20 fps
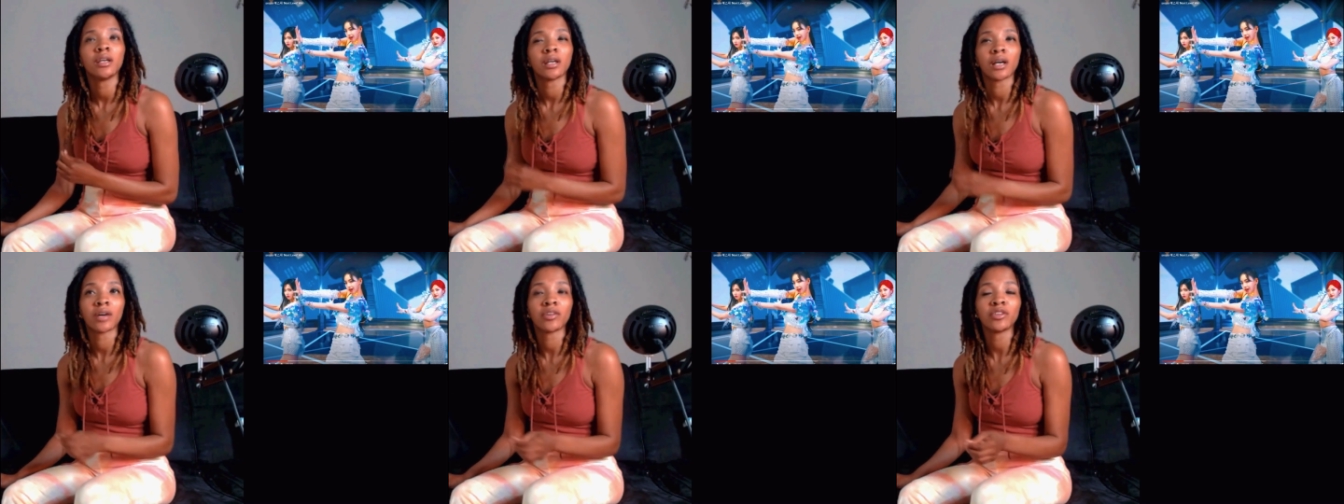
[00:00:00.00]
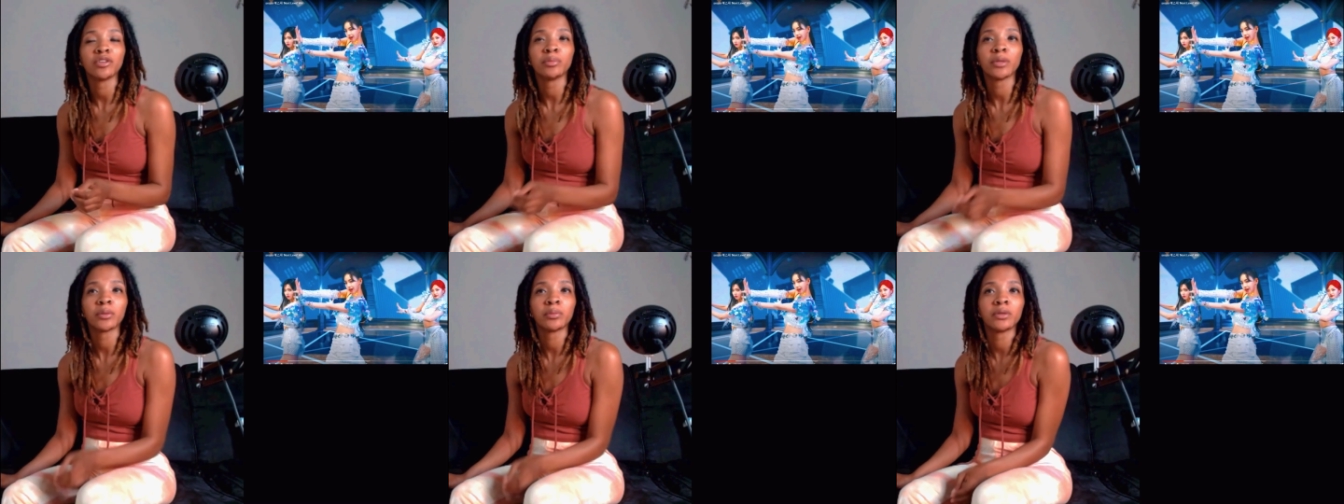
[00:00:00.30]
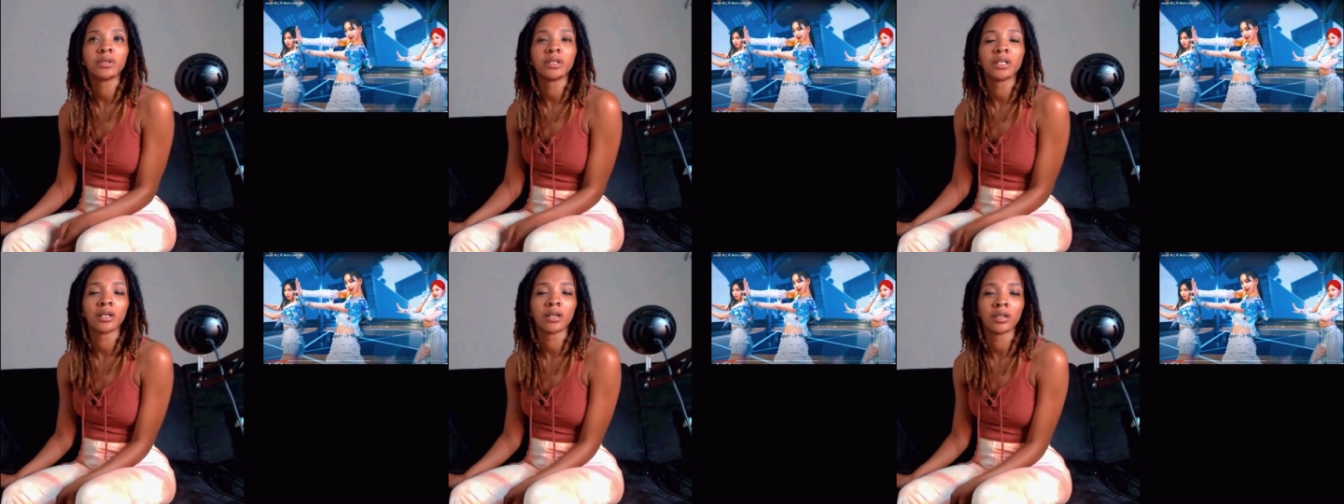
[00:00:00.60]
I
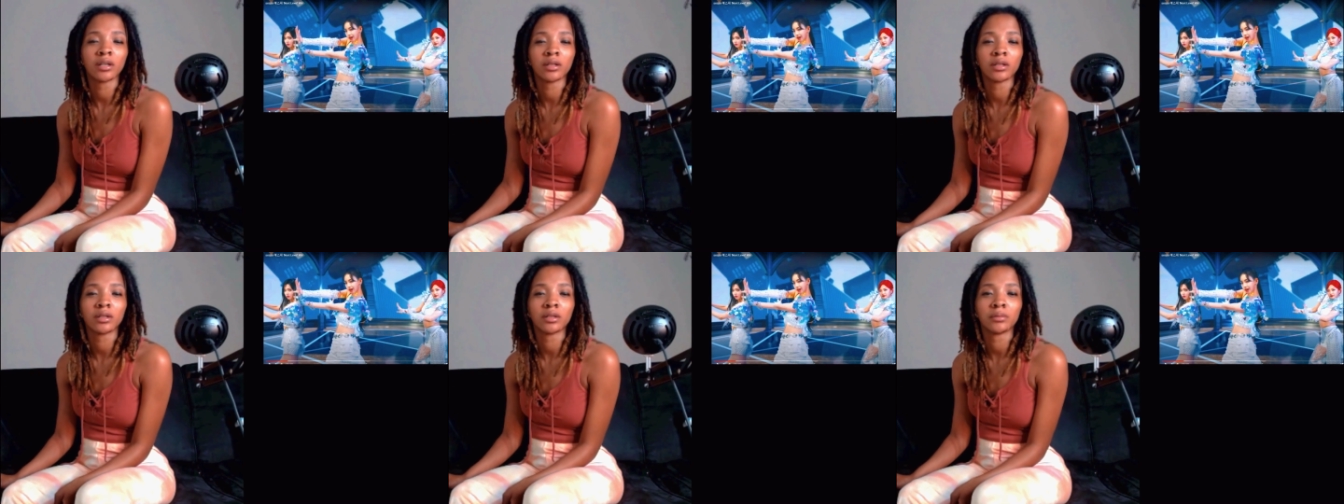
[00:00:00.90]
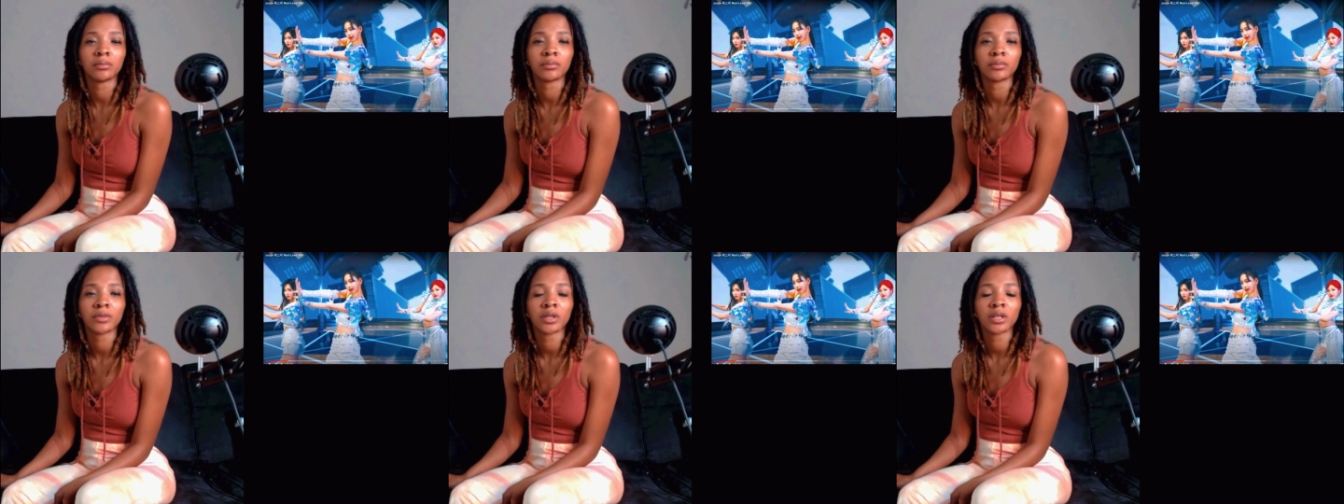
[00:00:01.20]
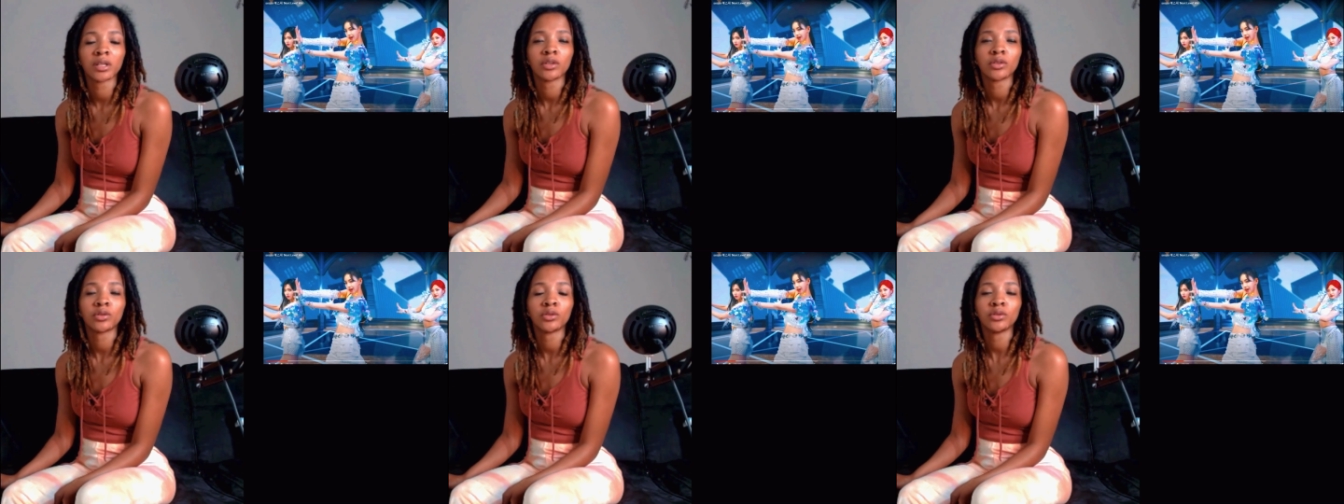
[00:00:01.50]
remember that
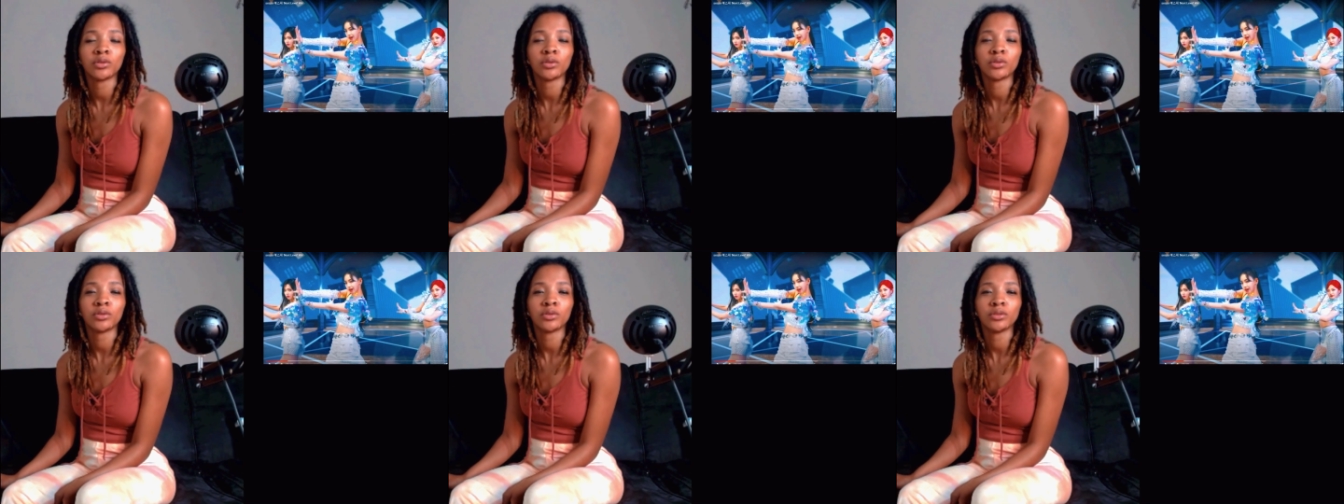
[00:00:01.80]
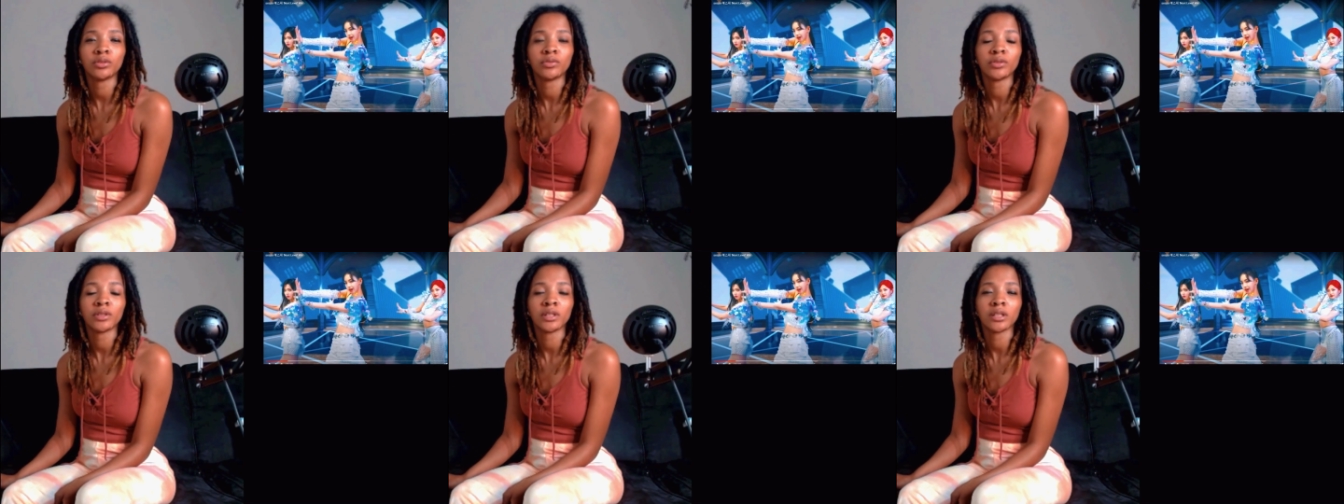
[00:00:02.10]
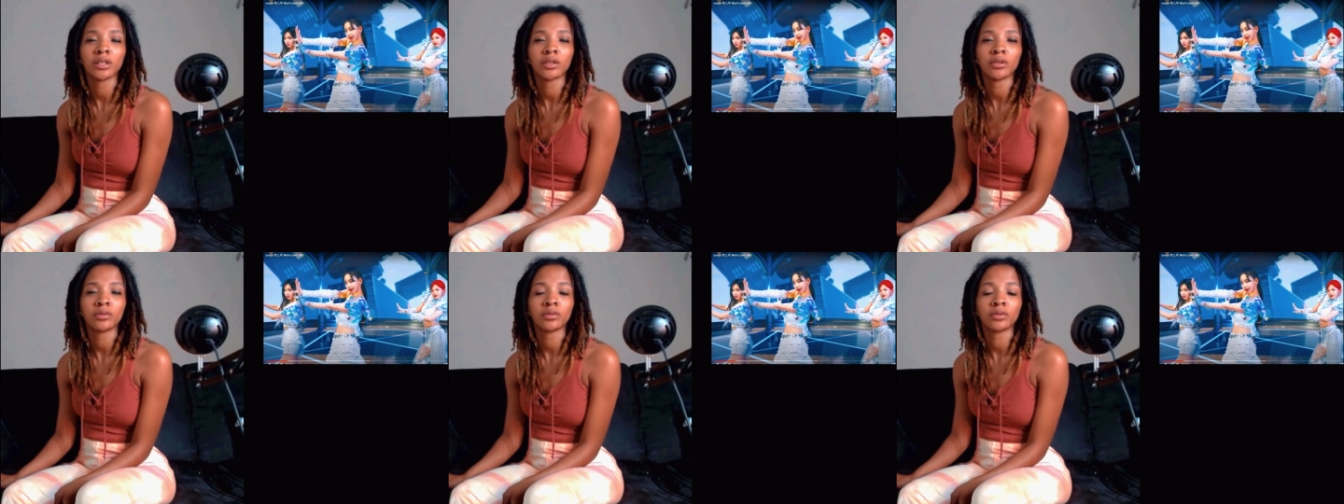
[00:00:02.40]
whose
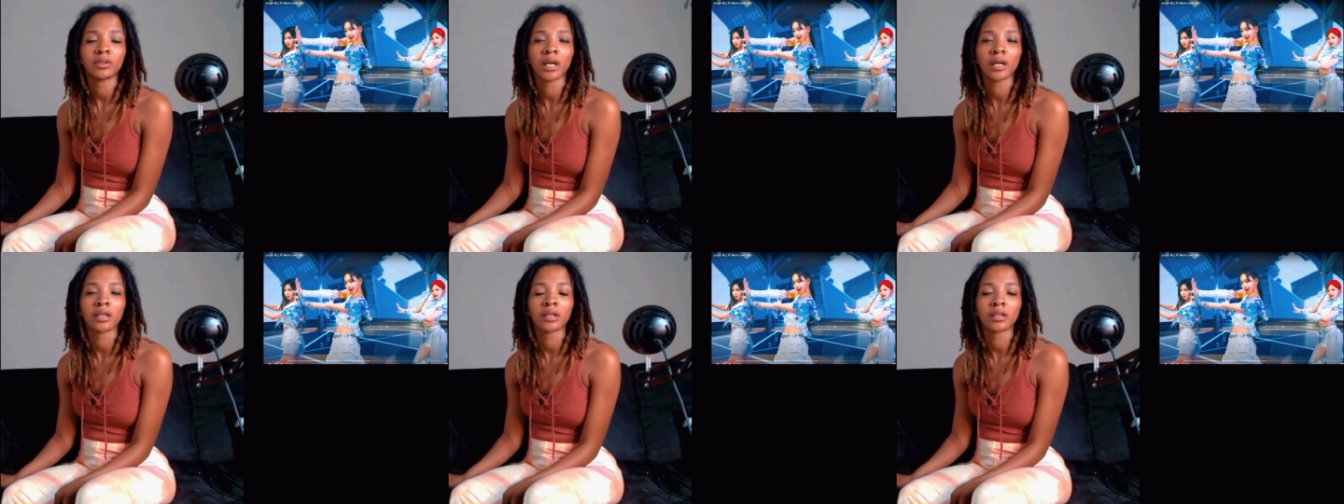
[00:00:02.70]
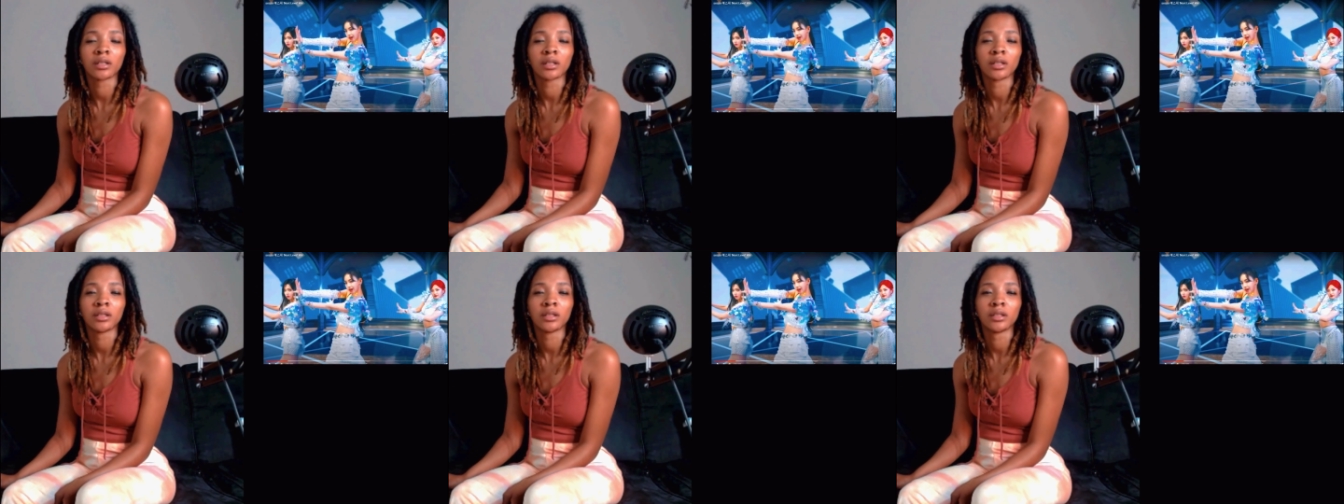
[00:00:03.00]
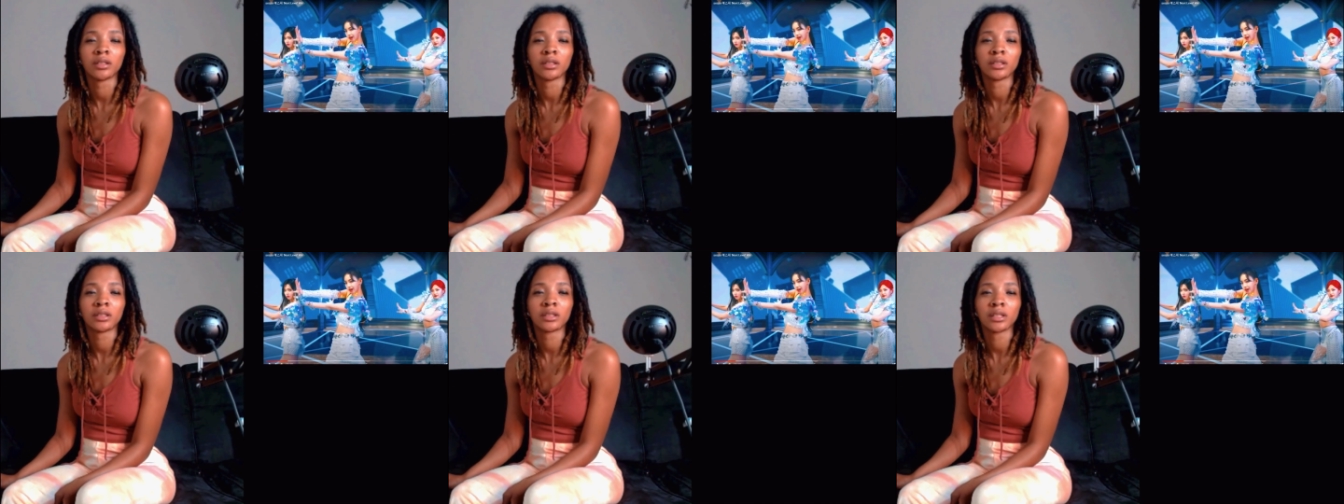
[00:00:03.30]
video, like
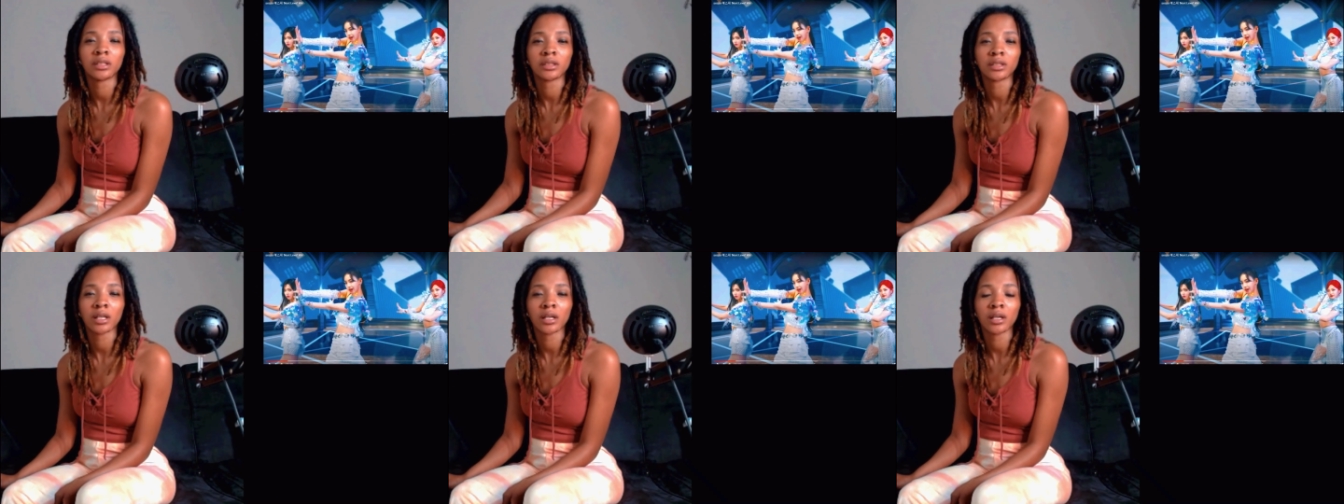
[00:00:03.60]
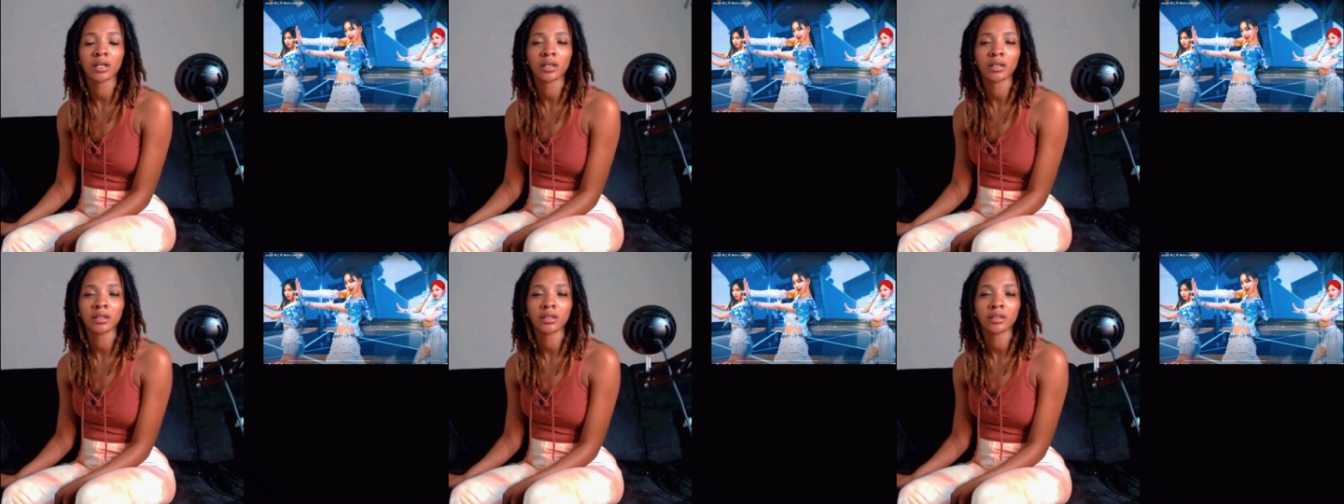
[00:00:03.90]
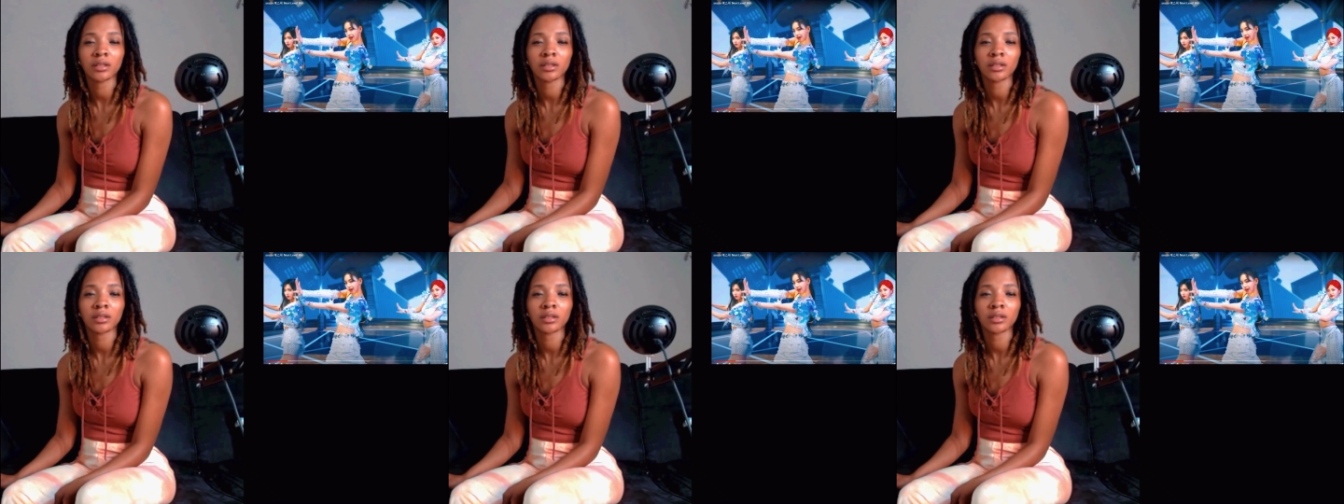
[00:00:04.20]
SZA, I